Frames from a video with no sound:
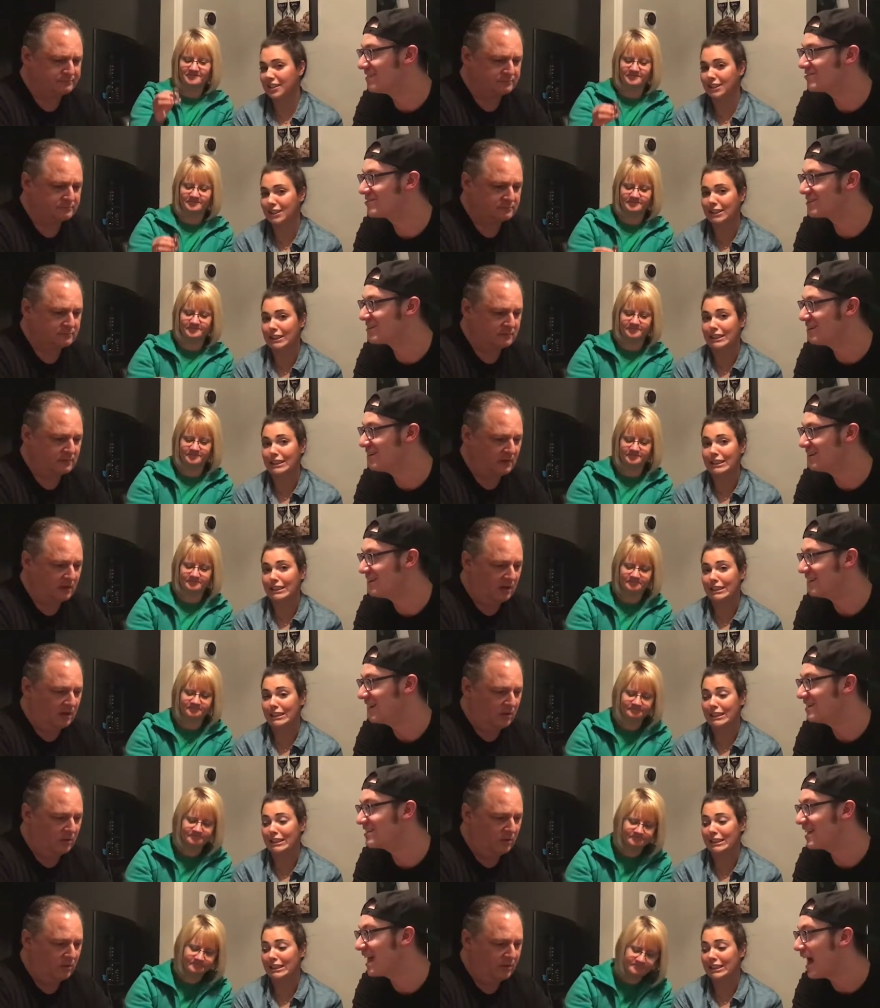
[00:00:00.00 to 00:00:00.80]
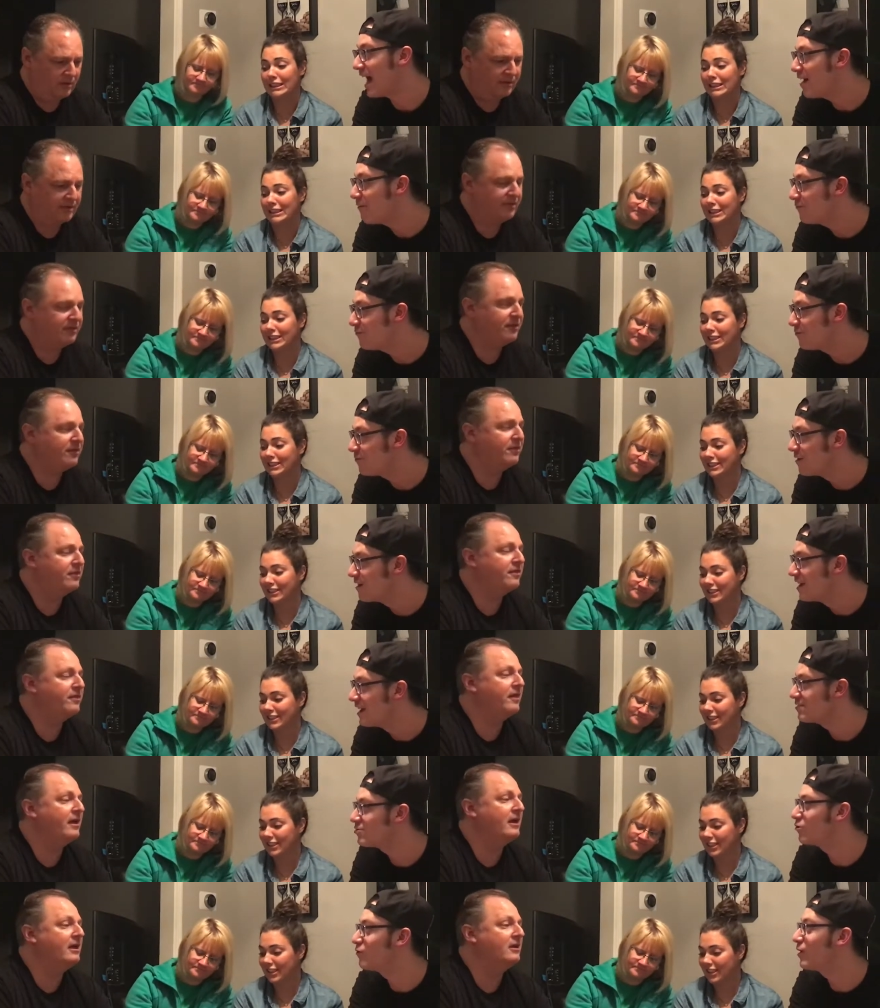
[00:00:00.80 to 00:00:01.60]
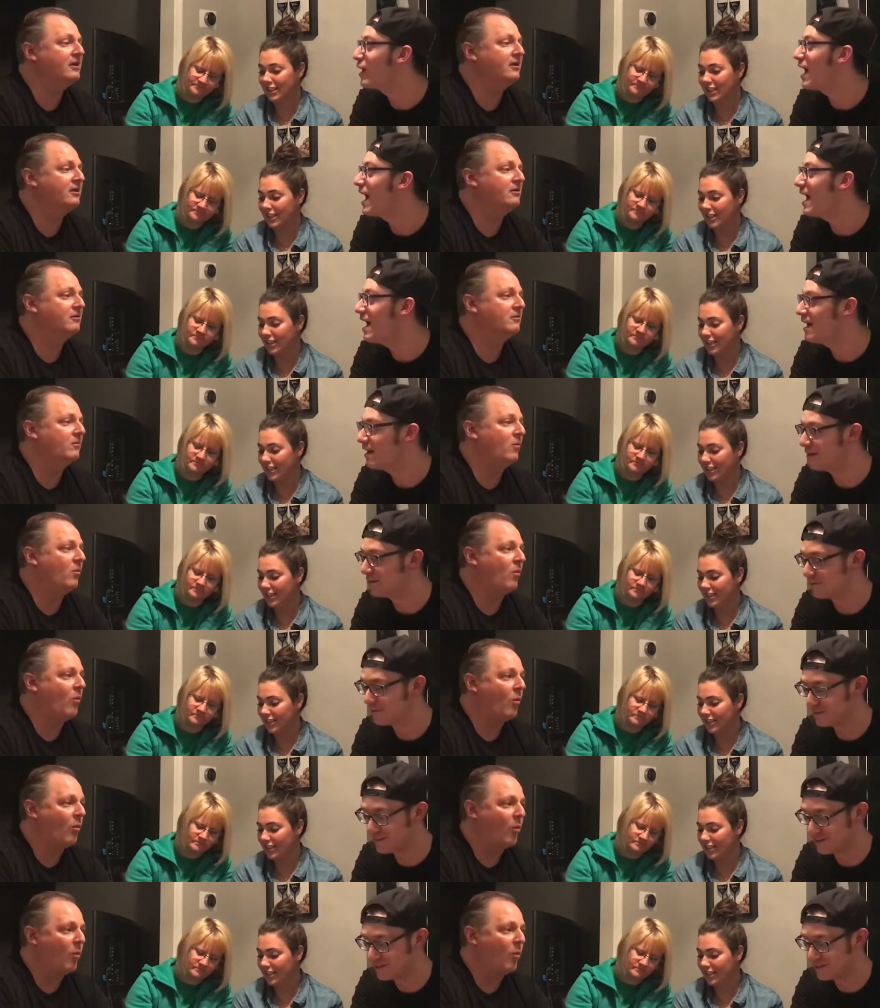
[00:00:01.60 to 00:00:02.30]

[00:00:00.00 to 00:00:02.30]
Speaker 1: That's good. That's half. That's Thank over you. half.